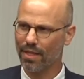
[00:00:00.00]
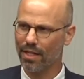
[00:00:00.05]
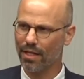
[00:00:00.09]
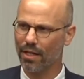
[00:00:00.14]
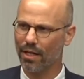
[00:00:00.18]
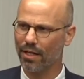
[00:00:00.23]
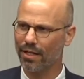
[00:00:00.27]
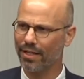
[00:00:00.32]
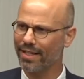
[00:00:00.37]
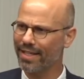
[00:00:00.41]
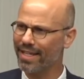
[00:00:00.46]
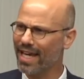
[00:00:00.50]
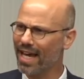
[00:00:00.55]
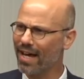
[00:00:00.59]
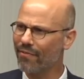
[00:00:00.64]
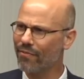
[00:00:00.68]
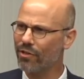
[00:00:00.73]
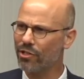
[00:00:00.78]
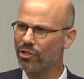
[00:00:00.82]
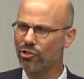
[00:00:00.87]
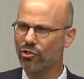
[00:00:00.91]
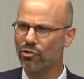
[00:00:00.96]
Uh, the
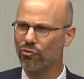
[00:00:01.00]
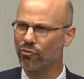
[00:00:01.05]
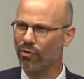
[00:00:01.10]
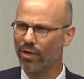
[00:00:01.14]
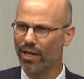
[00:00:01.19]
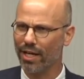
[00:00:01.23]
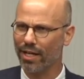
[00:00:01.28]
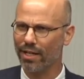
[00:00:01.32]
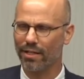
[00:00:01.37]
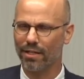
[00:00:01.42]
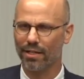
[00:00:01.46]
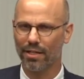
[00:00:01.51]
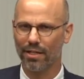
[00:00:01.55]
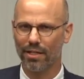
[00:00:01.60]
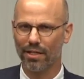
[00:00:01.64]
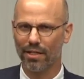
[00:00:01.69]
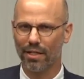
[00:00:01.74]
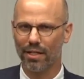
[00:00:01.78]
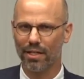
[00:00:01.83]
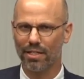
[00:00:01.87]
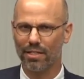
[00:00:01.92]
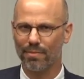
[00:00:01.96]
average grant
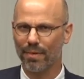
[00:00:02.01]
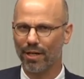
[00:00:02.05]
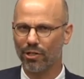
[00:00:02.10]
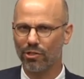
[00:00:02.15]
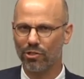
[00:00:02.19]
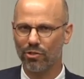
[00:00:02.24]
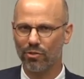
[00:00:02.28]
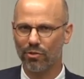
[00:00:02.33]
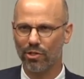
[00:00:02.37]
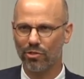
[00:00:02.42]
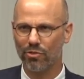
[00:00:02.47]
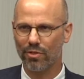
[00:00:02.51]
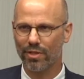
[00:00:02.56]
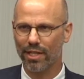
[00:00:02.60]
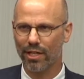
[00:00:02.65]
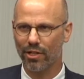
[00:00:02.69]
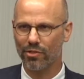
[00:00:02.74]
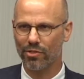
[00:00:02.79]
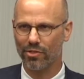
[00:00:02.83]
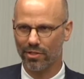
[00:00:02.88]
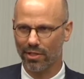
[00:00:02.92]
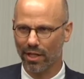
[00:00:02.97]
is about
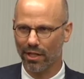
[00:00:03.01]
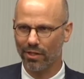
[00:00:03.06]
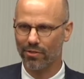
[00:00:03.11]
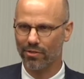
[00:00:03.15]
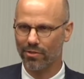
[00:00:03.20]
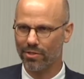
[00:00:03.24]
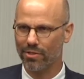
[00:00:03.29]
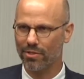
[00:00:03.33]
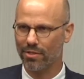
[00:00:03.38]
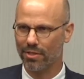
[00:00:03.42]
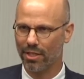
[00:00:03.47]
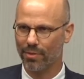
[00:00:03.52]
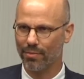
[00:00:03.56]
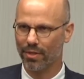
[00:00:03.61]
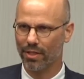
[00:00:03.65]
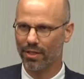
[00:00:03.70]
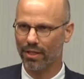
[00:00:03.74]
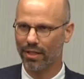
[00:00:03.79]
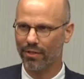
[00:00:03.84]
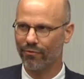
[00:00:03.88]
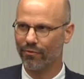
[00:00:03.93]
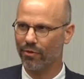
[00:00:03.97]
$200,000
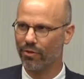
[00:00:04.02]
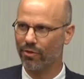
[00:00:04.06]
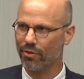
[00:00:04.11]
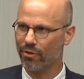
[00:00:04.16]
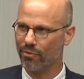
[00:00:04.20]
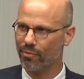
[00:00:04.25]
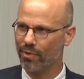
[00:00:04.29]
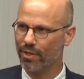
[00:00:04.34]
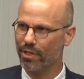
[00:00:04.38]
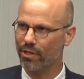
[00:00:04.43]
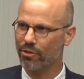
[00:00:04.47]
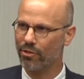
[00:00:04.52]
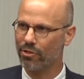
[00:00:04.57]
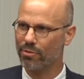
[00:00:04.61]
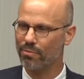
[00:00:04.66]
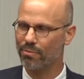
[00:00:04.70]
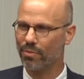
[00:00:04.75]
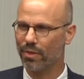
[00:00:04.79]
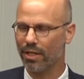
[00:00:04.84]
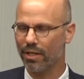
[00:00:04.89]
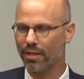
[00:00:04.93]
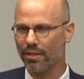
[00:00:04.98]
typically for three years,
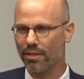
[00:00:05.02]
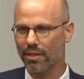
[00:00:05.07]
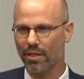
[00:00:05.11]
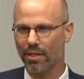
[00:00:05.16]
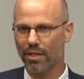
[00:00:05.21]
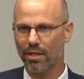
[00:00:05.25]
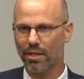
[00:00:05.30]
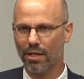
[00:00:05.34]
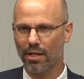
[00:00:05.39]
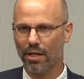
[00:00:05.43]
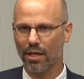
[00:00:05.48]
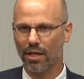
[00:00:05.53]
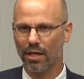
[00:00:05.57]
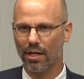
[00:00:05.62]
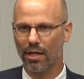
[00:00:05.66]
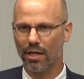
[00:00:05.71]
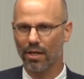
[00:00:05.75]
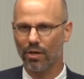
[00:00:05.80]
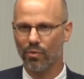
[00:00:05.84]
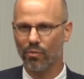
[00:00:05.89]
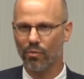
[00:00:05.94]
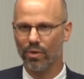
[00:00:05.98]
but
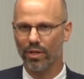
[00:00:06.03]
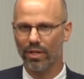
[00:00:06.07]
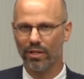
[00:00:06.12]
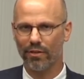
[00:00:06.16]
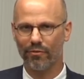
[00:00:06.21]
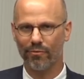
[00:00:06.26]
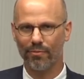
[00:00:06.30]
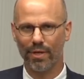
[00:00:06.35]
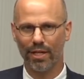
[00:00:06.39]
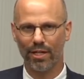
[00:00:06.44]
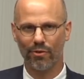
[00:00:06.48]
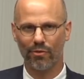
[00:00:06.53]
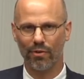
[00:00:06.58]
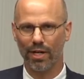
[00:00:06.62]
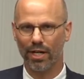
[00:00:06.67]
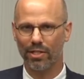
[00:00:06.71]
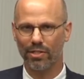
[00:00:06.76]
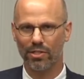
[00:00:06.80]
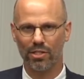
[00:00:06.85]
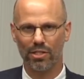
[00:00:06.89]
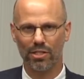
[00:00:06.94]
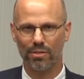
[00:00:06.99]
uh, we've made
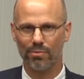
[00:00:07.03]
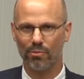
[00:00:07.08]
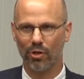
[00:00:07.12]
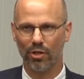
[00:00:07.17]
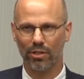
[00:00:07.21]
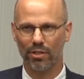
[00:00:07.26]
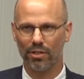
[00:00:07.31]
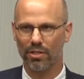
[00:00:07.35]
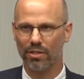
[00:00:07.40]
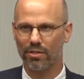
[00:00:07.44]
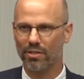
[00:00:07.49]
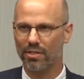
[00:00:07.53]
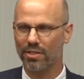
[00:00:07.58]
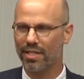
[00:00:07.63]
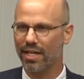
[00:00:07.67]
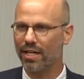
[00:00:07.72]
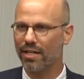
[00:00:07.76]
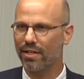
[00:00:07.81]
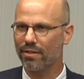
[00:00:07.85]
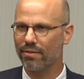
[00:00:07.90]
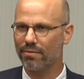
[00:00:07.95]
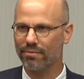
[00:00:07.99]
grants as small as
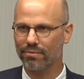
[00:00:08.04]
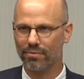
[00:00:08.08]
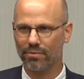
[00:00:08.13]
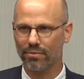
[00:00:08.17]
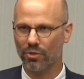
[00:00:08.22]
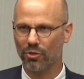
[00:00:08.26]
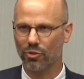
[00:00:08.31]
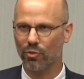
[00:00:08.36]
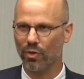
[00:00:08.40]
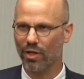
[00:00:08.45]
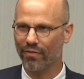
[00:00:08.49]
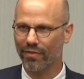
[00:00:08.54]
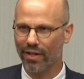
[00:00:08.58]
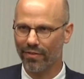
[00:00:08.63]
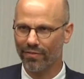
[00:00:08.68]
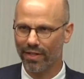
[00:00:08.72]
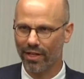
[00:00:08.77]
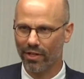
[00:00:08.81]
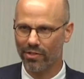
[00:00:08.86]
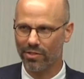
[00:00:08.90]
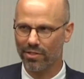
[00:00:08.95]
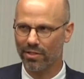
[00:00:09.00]
ten or
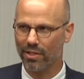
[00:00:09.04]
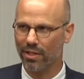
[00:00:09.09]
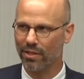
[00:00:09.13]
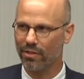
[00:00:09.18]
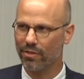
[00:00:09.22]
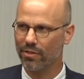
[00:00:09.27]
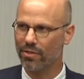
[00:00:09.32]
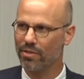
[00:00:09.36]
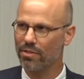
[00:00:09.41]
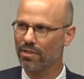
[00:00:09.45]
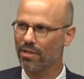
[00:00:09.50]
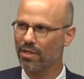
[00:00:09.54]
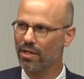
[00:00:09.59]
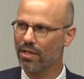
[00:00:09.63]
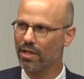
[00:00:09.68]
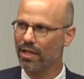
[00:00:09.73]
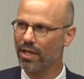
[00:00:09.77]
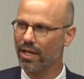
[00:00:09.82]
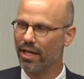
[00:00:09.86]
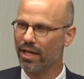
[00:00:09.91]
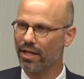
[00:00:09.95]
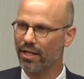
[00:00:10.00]
$25,000
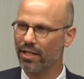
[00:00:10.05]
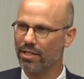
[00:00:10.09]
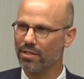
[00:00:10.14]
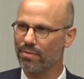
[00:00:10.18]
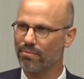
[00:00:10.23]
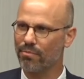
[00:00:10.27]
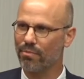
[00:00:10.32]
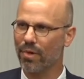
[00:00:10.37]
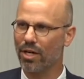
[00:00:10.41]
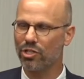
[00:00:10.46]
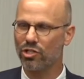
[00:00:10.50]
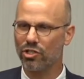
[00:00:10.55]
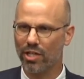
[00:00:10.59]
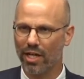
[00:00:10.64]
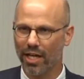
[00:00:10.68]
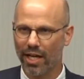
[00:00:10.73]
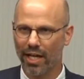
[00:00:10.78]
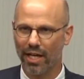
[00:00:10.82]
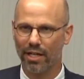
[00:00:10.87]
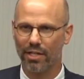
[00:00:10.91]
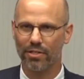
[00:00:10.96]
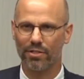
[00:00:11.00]
and as much
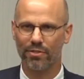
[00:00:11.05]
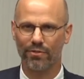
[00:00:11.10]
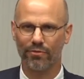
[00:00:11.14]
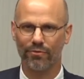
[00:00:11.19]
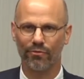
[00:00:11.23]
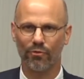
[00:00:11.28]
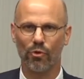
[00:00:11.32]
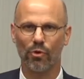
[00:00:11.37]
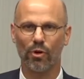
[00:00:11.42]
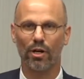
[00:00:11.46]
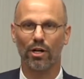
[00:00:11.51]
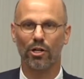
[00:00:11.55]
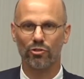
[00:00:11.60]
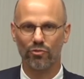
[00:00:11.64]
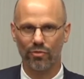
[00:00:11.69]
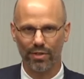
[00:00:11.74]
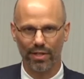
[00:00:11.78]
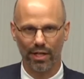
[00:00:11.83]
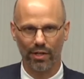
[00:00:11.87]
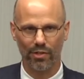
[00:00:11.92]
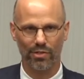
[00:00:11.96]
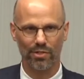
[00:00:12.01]
as
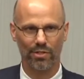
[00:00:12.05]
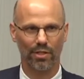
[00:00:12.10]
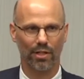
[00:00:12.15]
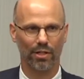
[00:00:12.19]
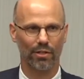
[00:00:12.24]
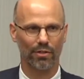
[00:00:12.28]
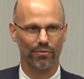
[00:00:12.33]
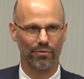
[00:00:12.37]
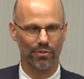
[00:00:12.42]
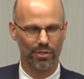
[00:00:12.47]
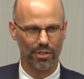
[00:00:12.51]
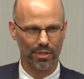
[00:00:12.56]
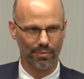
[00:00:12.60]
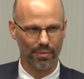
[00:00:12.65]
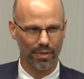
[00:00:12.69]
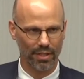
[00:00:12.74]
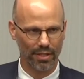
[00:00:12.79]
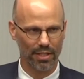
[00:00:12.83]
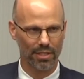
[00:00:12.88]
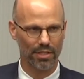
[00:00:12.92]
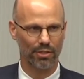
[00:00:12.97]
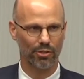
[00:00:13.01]
$400,000 for something
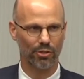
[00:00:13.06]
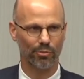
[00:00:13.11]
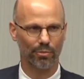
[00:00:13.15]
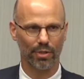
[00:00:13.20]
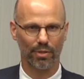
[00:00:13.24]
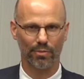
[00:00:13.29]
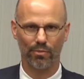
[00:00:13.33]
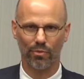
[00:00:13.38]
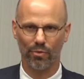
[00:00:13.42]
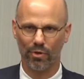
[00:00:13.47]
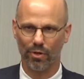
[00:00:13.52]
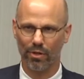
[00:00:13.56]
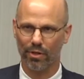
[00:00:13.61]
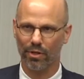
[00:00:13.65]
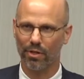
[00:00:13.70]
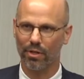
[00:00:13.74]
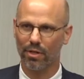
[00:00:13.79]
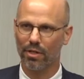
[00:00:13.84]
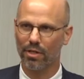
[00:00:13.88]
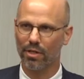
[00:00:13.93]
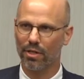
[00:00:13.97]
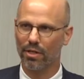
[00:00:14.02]
that's a little bit more
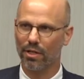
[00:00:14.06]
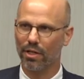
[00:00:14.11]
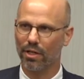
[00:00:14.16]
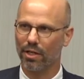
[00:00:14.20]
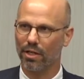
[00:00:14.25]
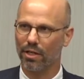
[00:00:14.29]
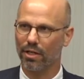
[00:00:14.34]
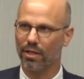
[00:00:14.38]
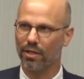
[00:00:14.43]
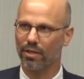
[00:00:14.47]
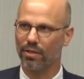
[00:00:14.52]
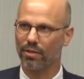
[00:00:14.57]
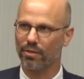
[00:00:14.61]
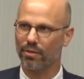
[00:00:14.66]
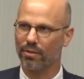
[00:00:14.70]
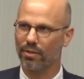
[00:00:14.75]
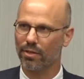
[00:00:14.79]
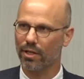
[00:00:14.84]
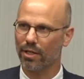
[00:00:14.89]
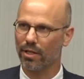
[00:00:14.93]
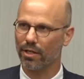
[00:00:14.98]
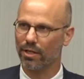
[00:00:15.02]
uh,
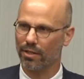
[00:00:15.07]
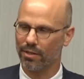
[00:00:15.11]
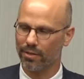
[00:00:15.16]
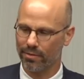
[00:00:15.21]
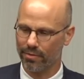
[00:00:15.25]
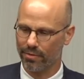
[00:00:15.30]
uh,